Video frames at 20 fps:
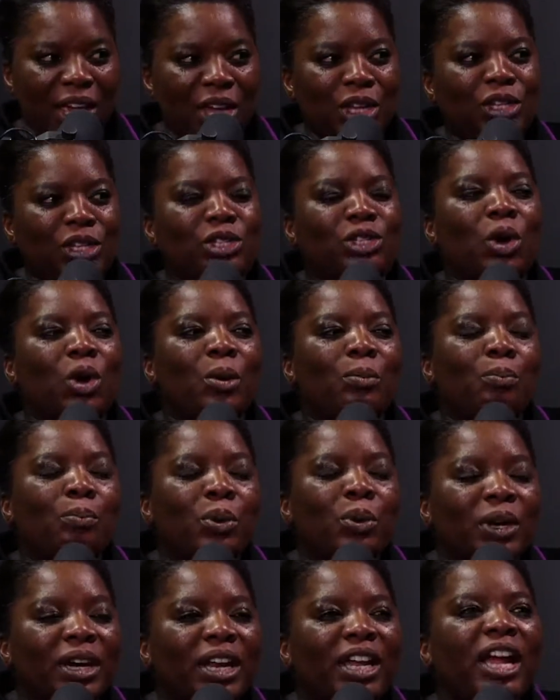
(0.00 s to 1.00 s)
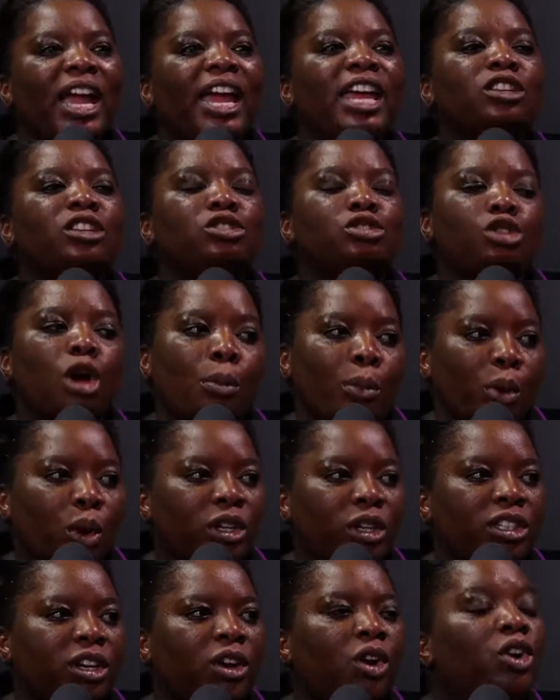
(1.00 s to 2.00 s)
So putting a stop
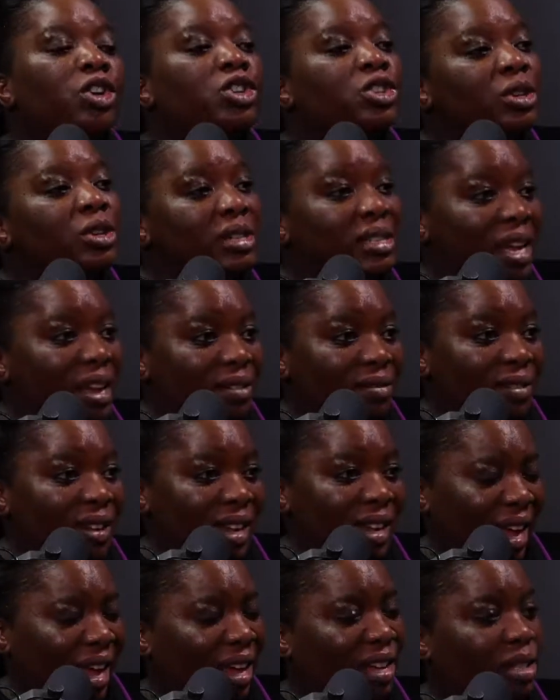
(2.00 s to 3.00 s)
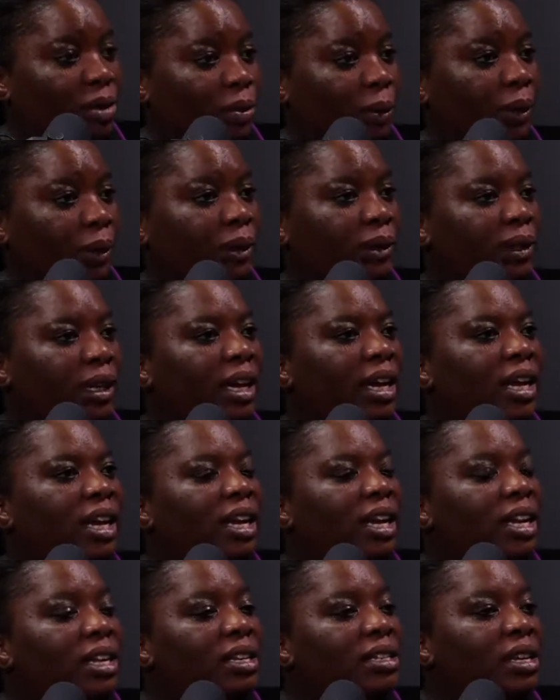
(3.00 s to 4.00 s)
order on your saving as well
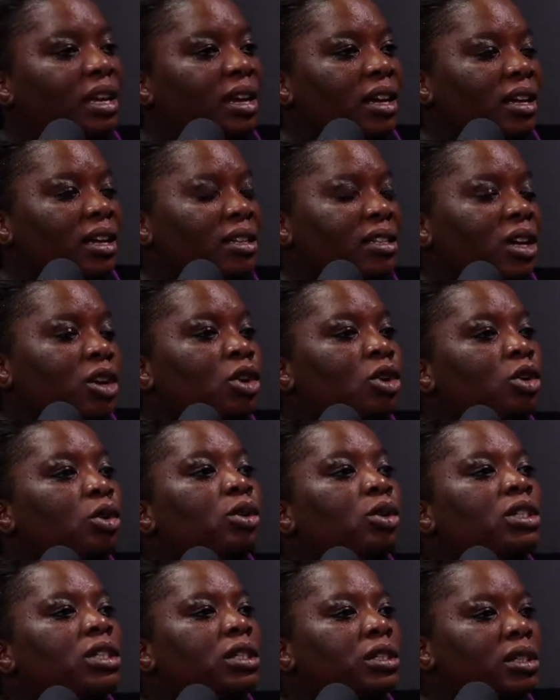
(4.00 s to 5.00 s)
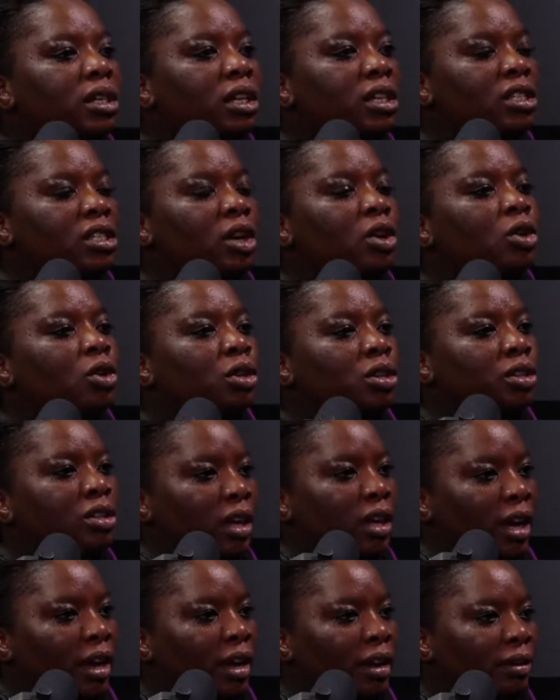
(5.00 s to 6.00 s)
is a good
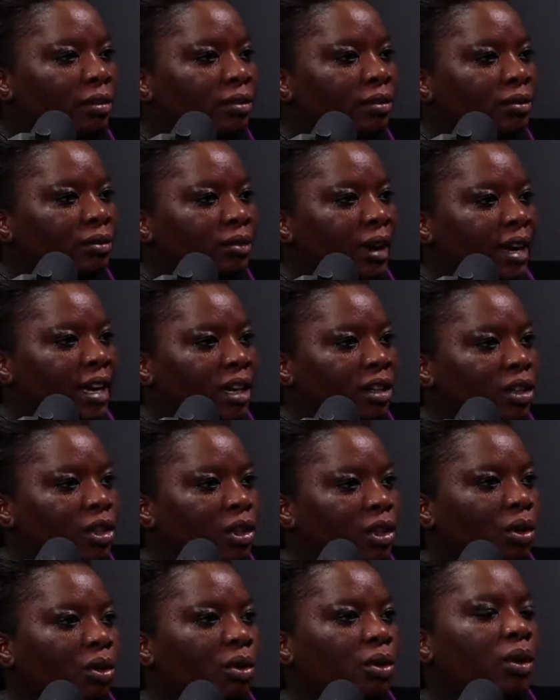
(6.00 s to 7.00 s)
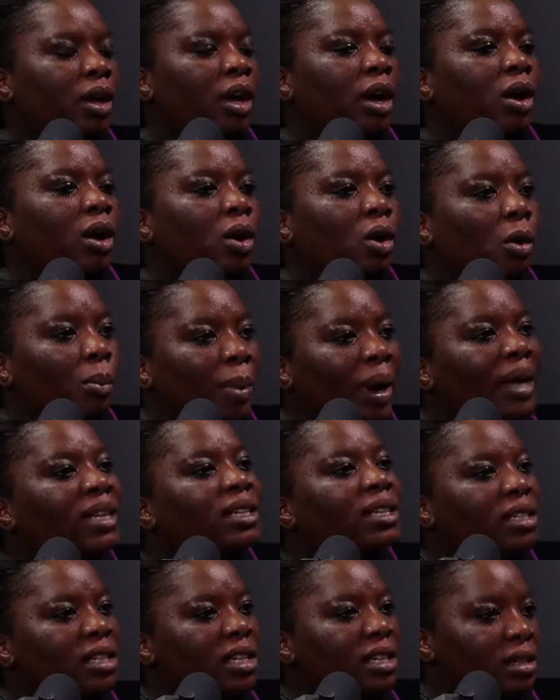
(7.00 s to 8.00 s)
financial or
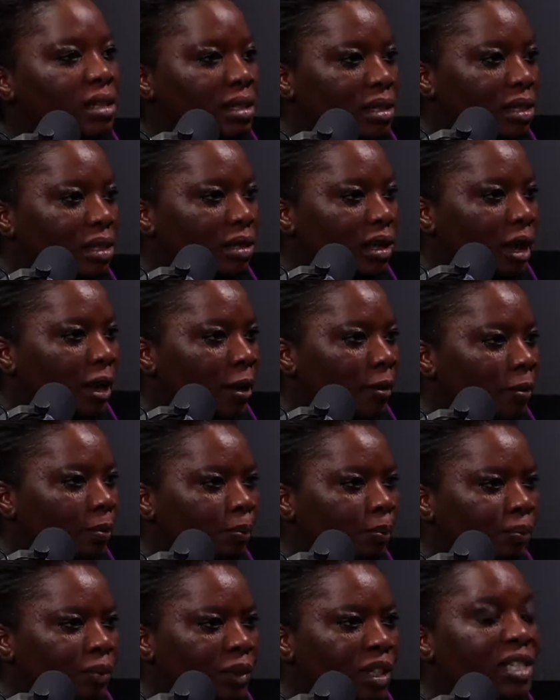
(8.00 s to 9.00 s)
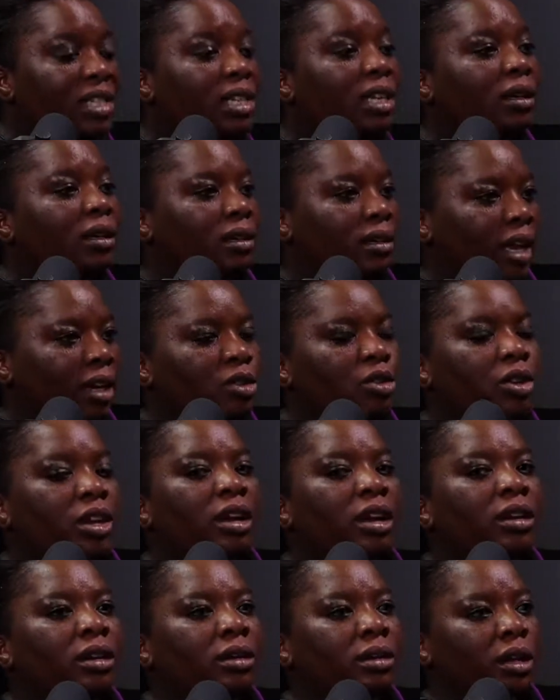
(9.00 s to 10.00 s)
budgeting skill that you
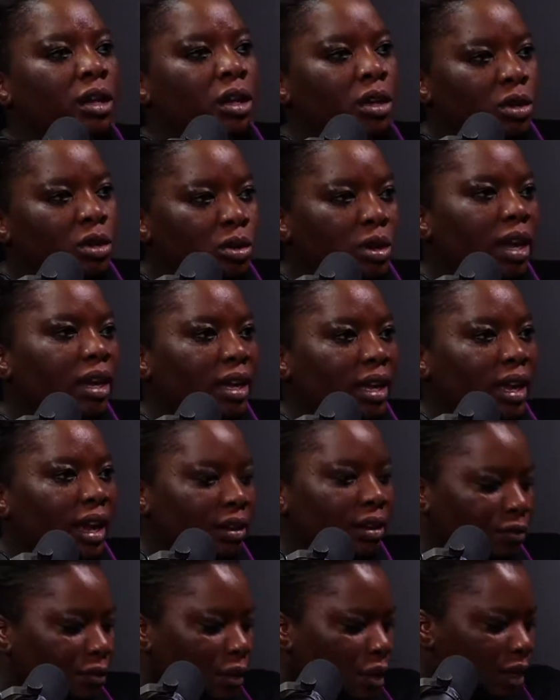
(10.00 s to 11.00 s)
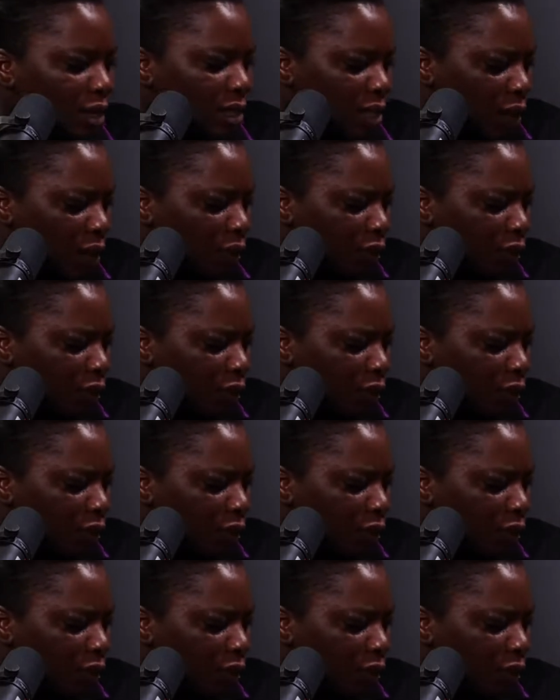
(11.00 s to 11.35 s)
can get for yourself.